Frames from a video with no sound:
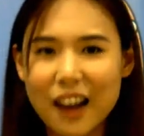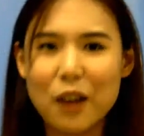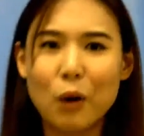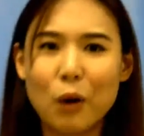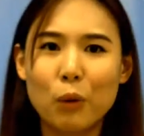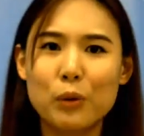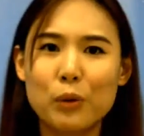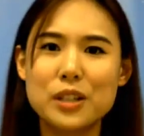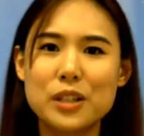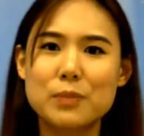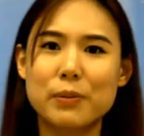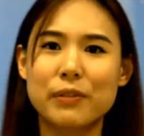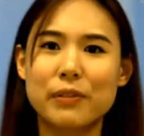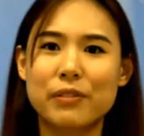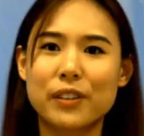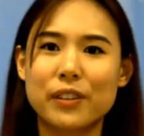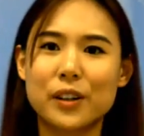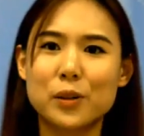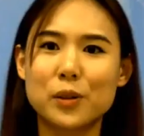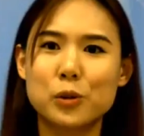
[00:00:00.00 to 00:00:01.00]
I always
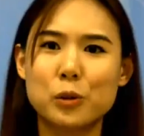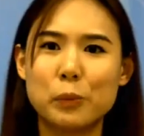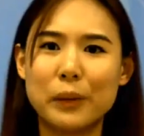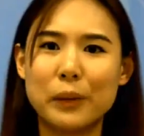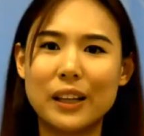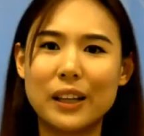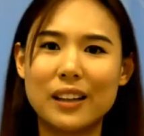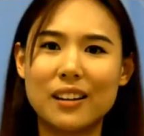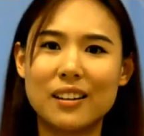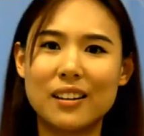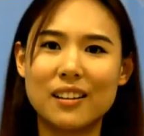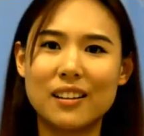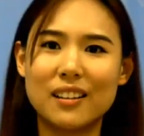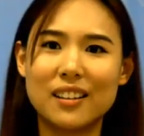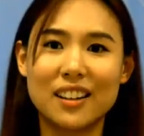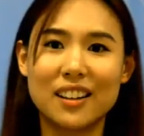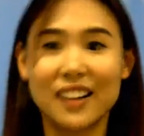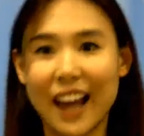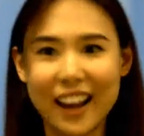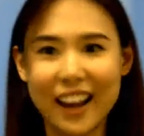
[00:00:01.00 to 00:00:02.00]
prefer to be
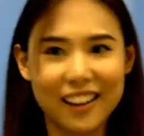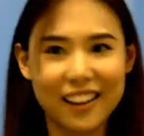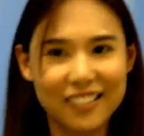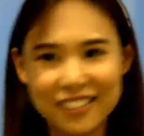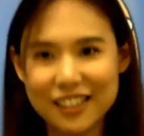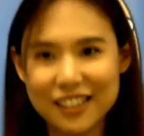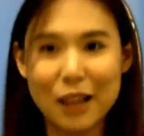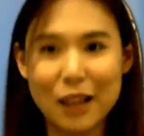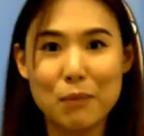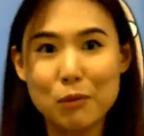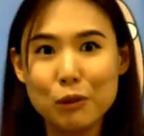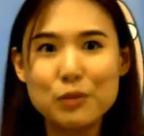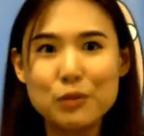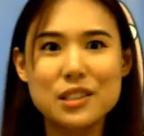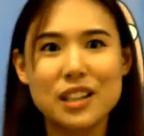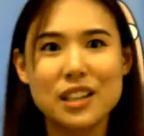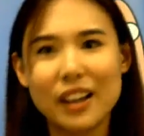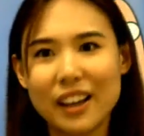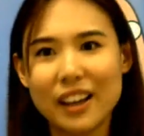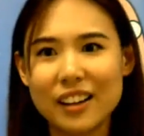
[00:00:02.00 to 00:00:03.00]
the neck that
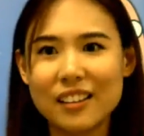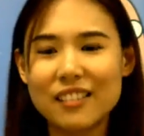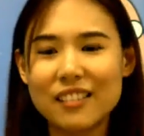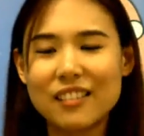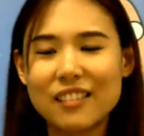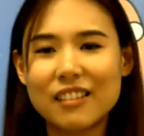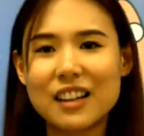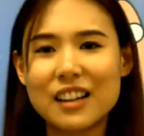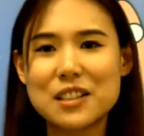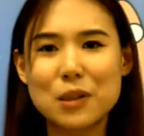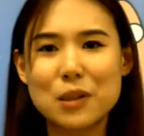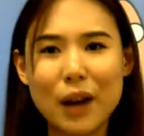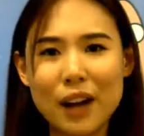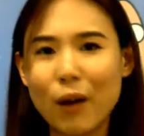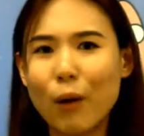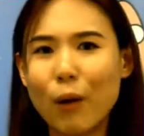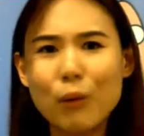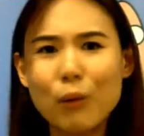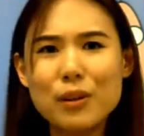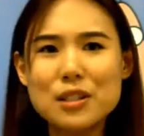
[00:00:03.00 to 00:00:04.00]
moves the head, right? So
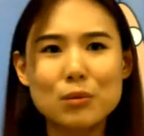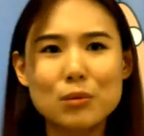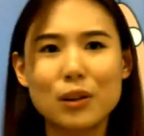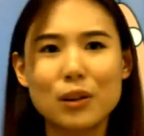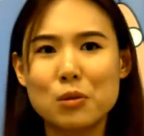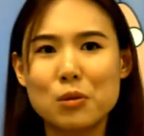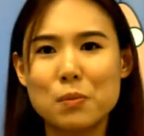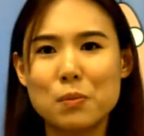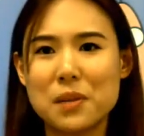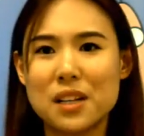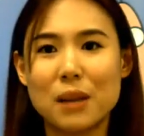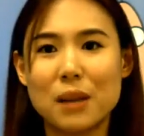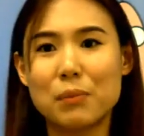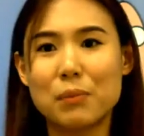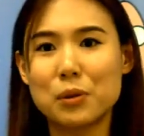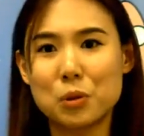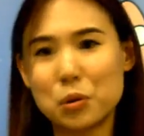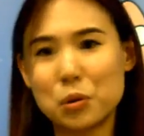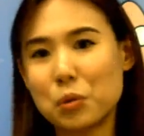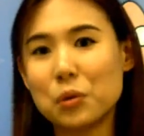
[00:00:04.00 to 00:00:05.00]
I always want to be
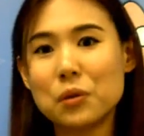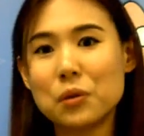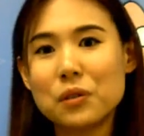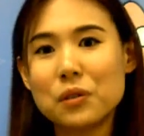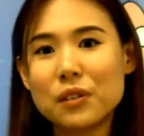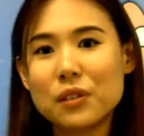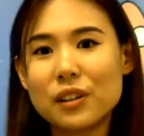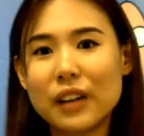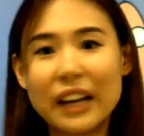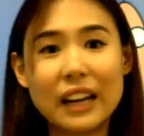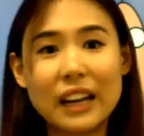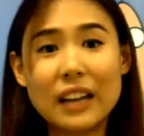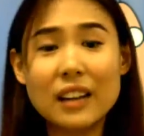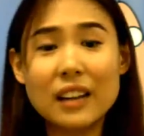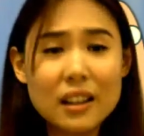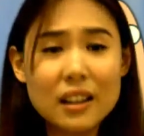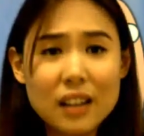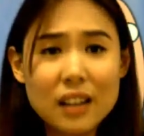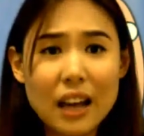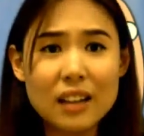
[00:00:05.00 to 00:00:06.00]
number two. And
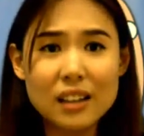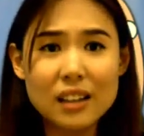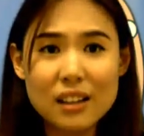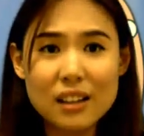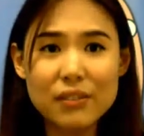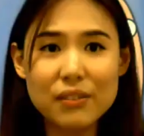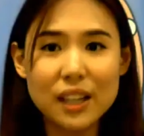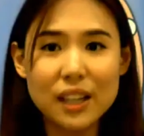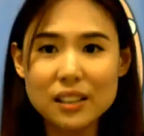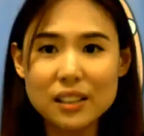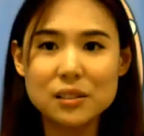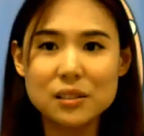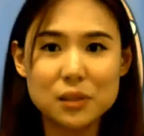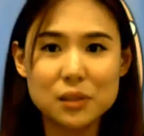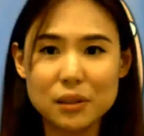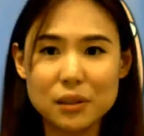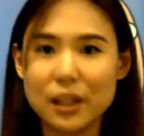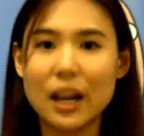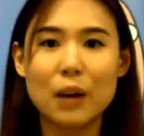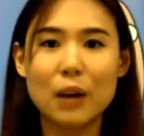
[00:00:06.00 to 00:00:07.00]
even
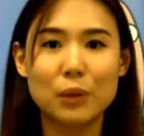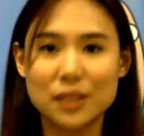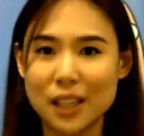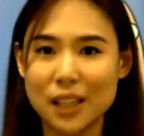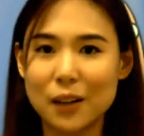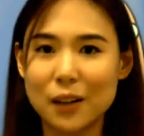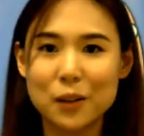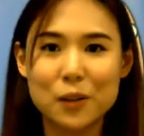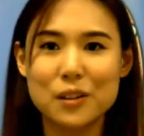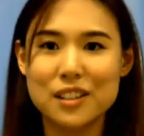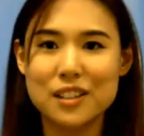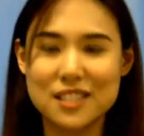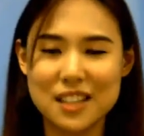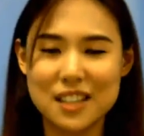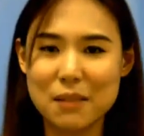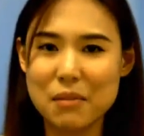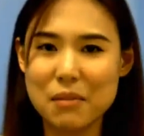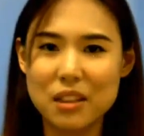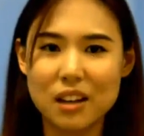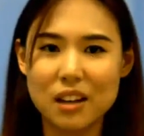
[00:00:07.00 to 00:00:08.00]
until today, I will tell you the
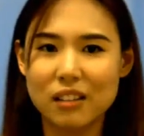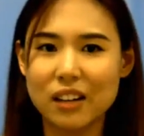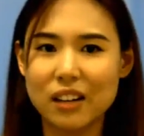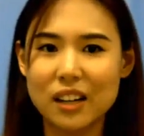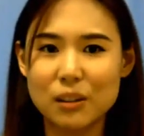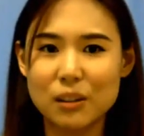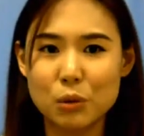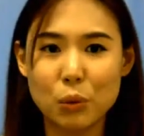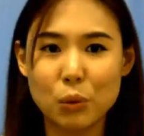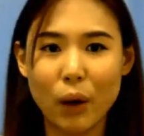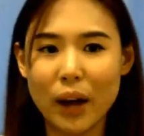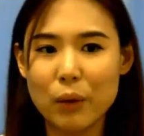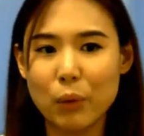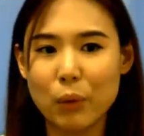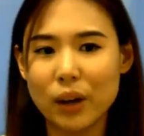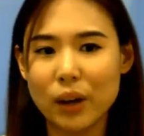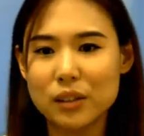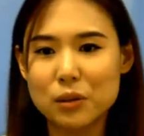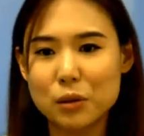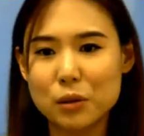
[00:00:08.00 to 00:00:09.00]
same thing, right? Do I
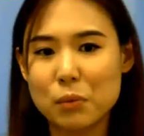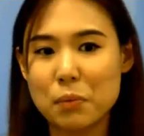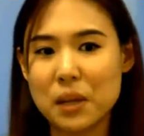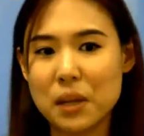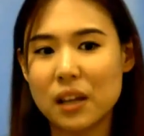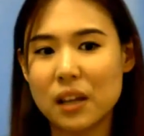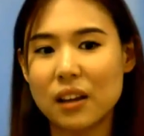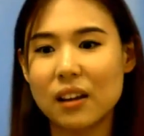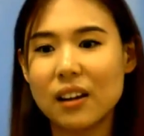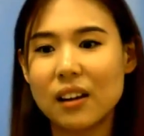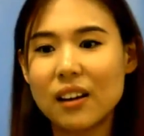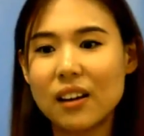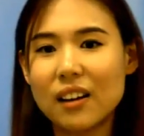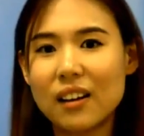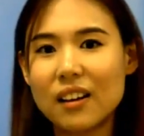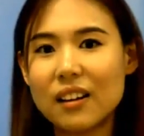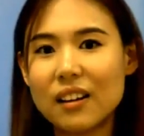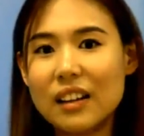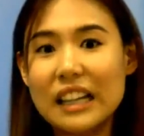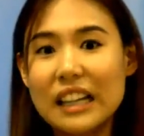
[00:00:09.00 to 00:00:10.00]
want to be
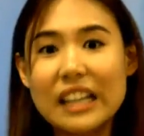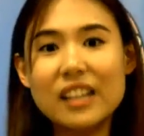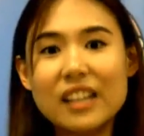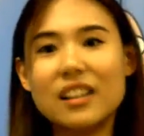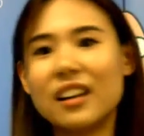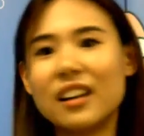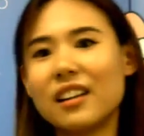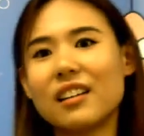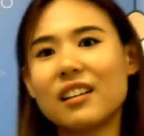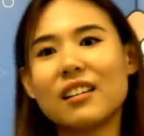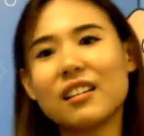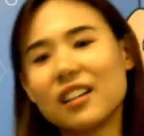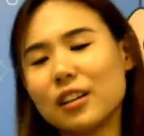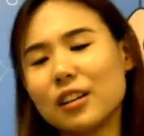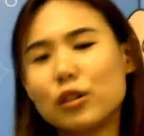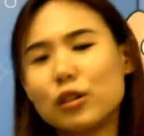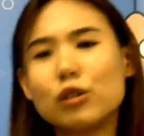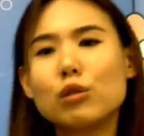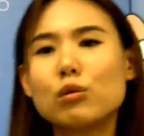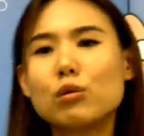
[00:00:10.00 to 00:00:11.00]

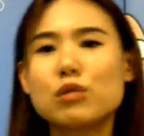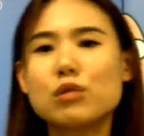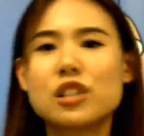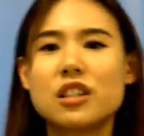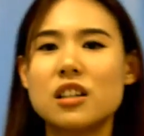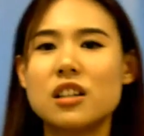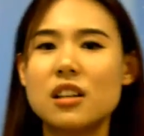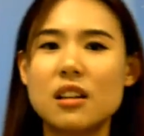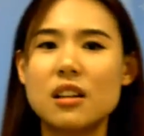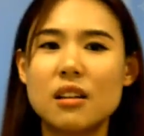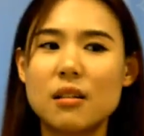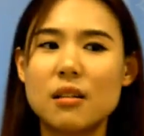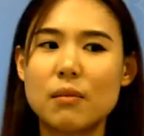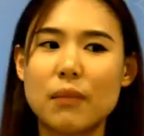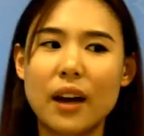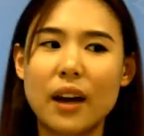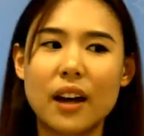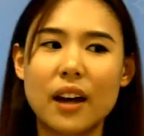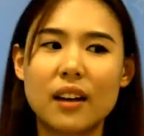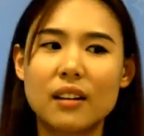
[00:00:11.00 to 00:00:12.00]
leading a huge
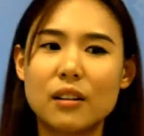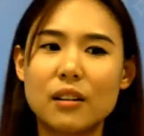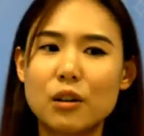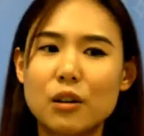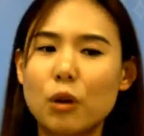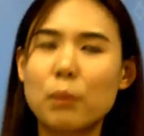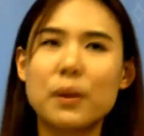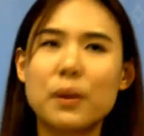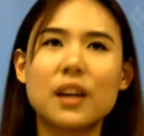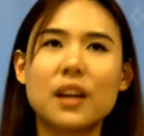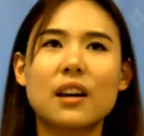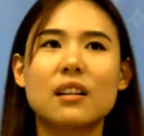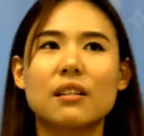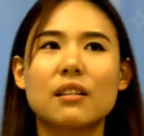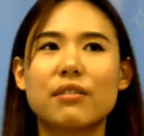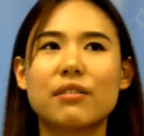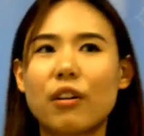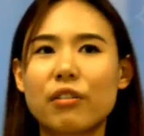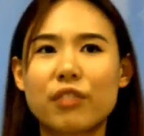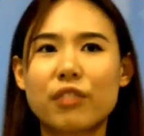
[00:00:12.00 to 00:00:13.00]
team and, being
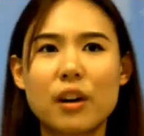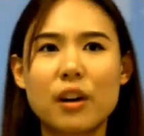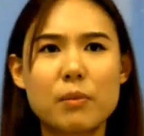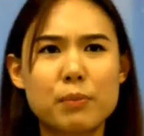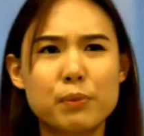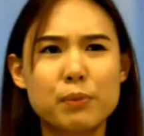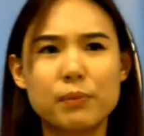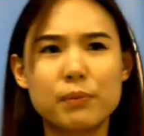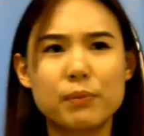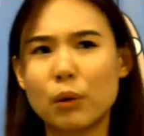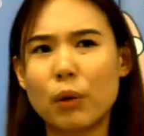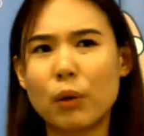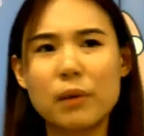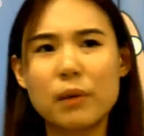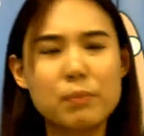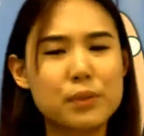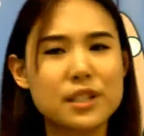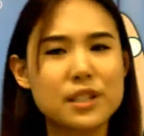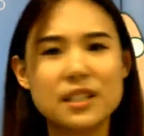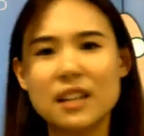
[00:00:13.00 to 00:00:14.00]
at the forefront, the
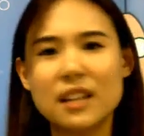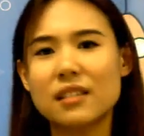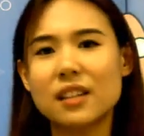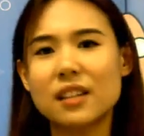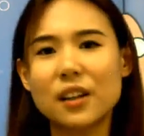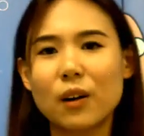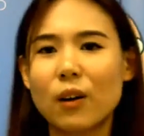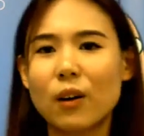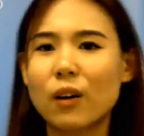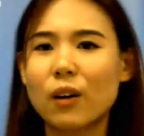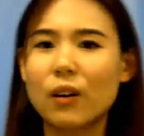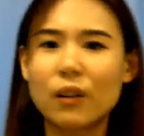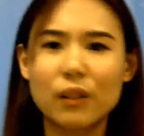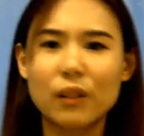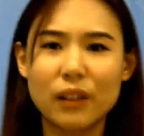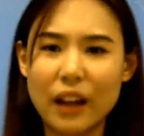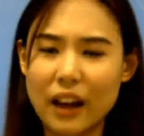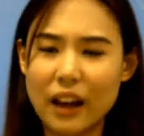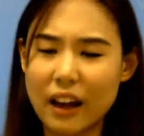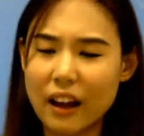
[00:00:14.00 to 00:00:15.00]
one presenting
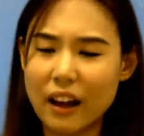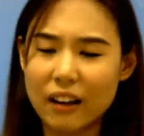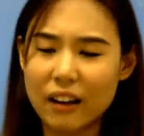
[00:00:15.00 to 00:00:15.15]
all